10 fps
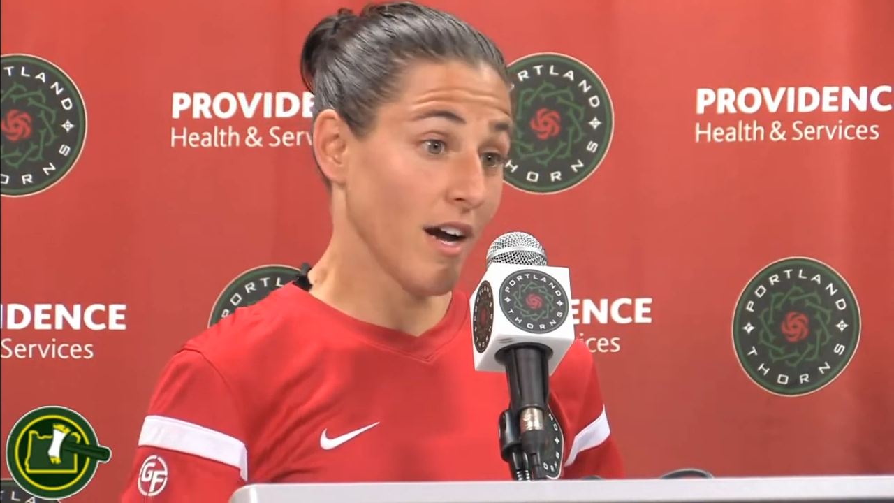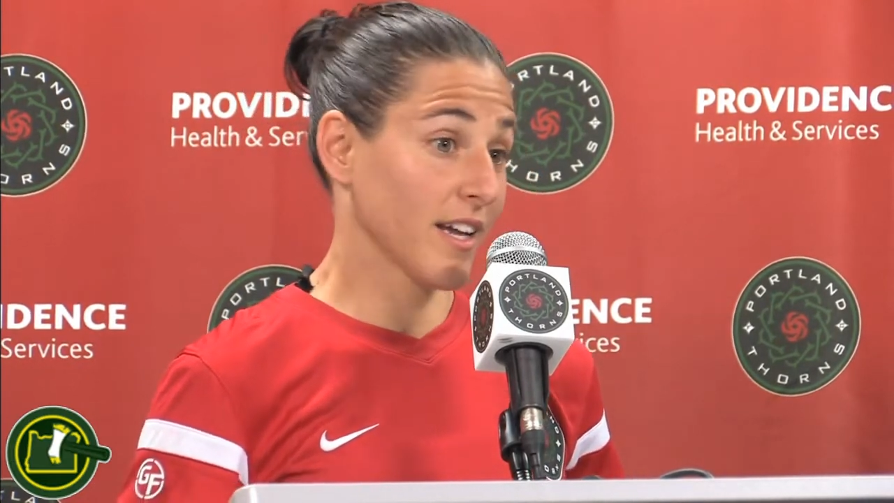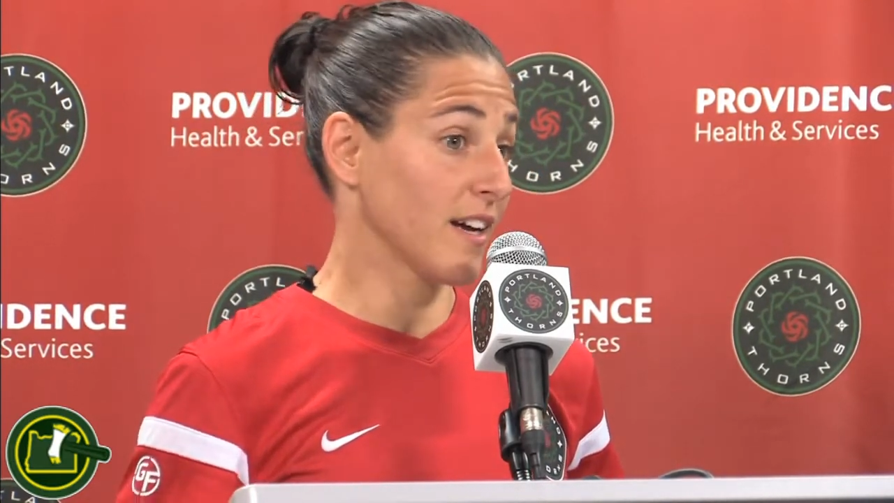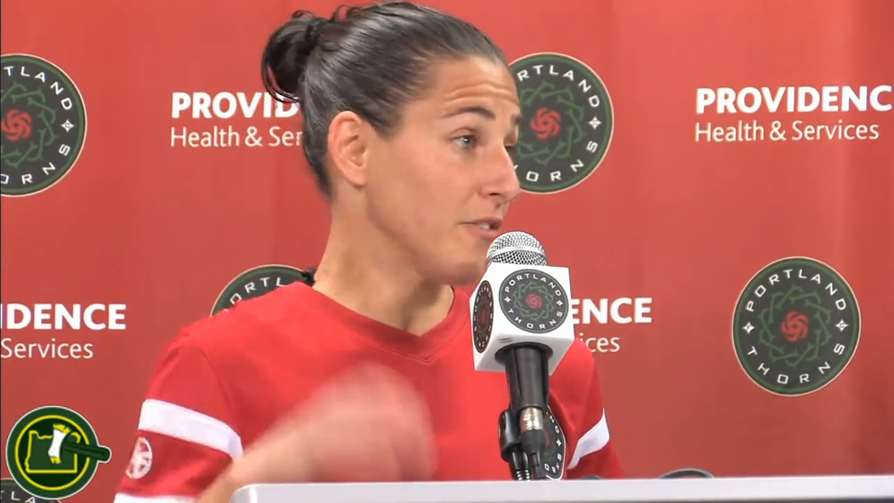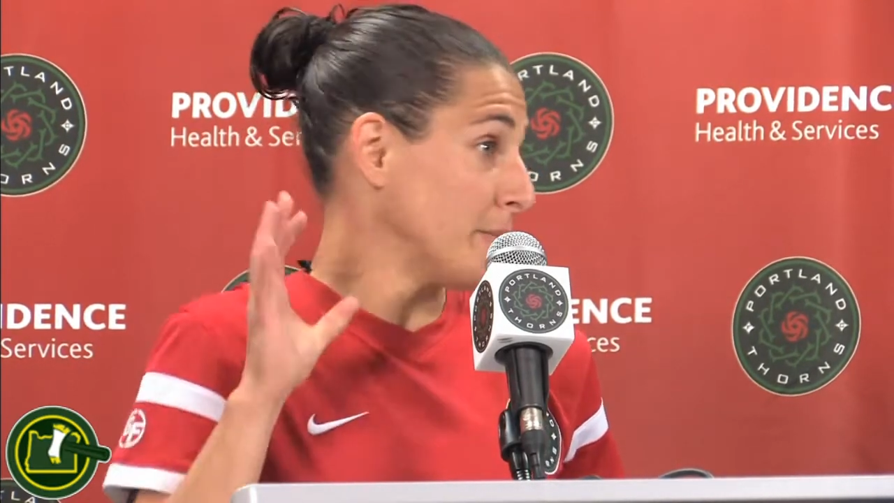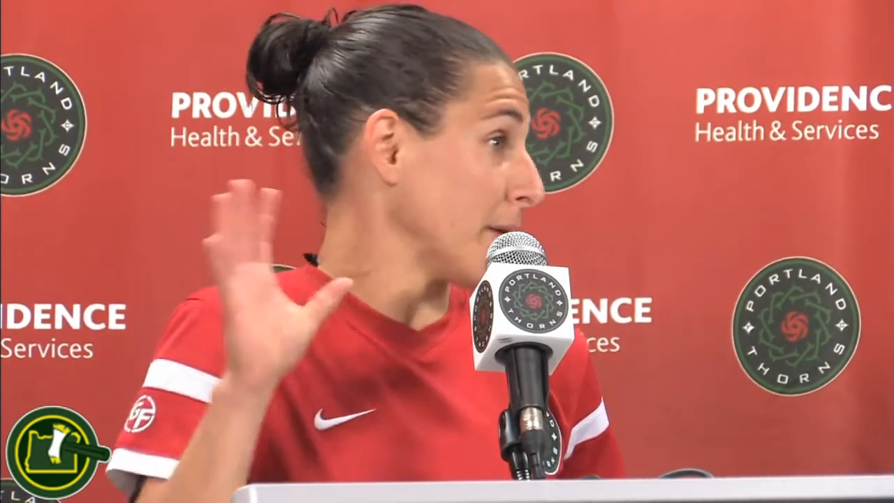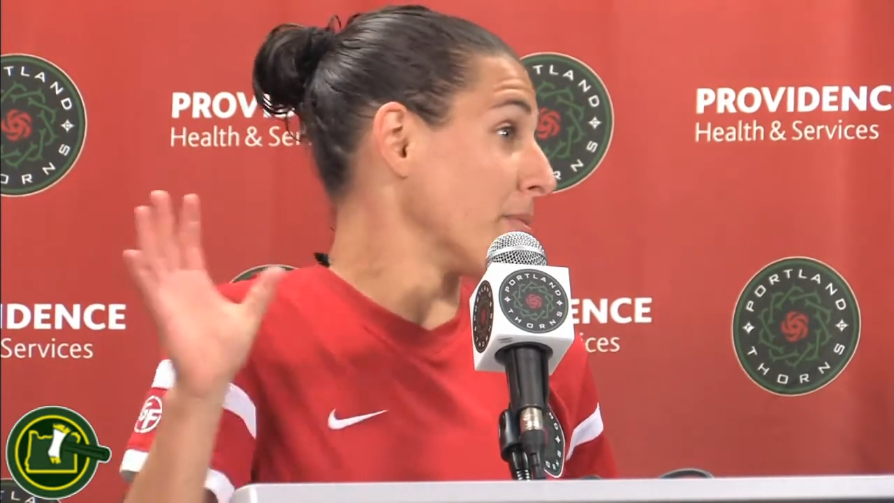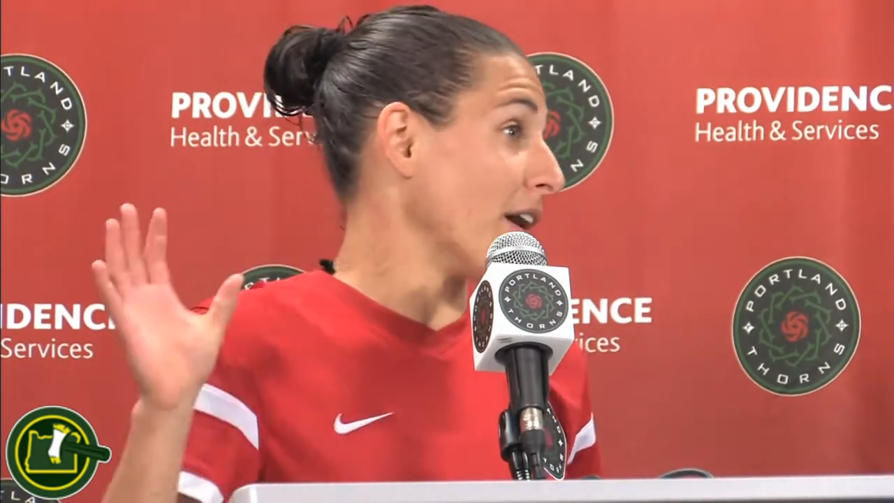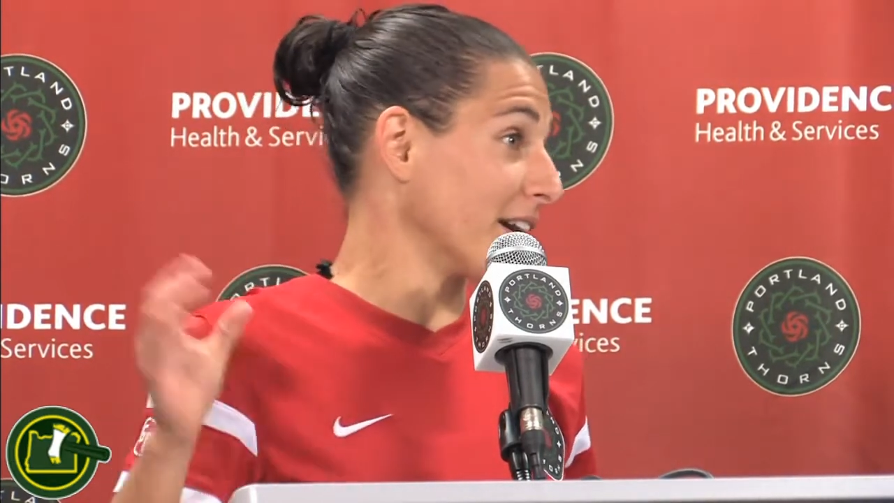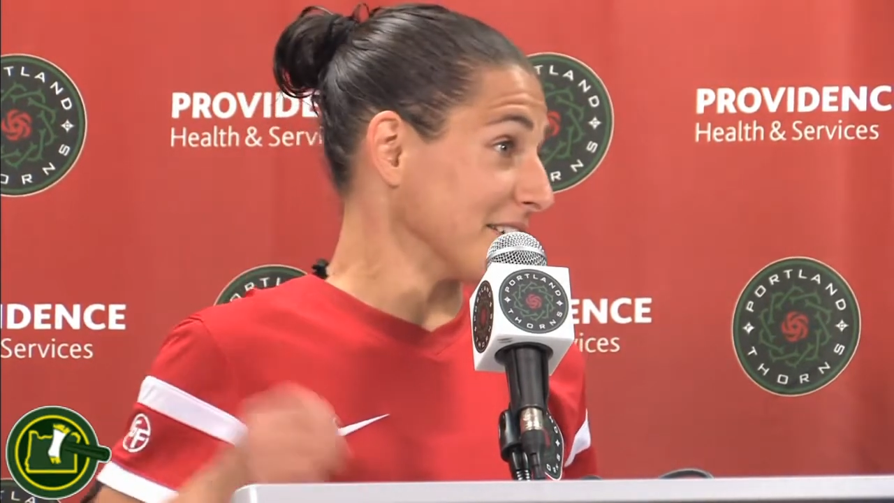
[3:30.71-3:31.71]
I have in my
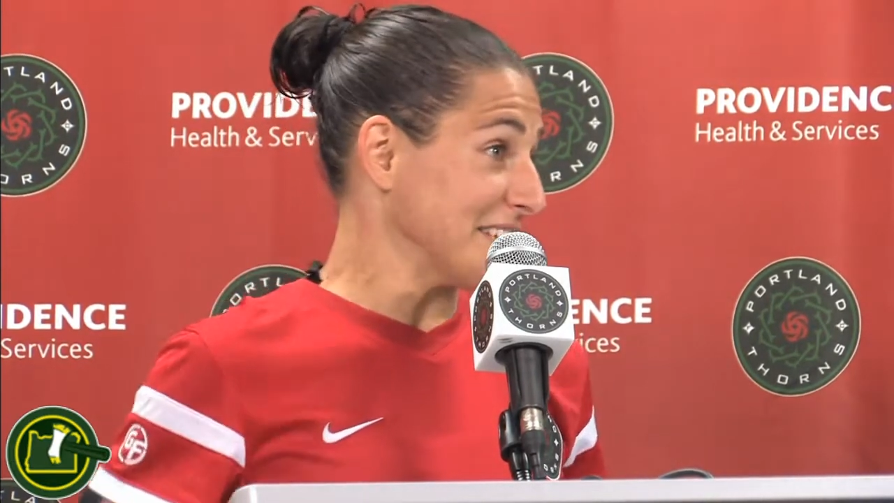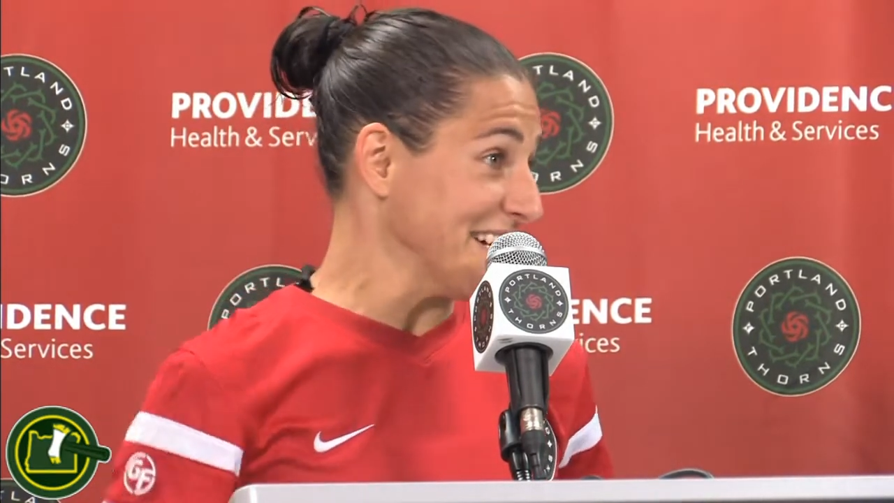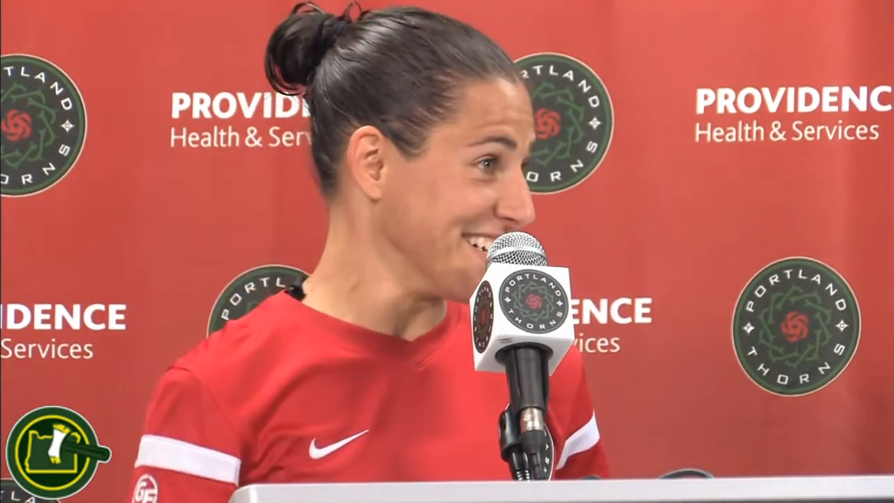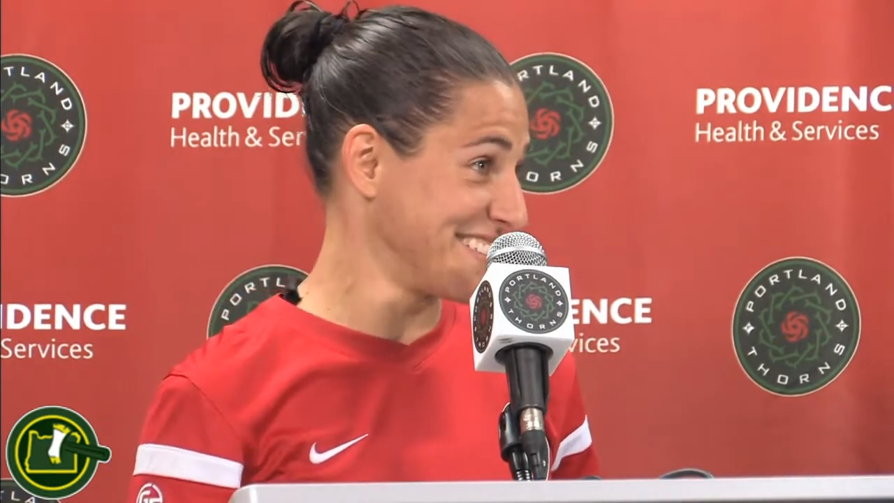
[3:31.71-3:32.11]
bracket,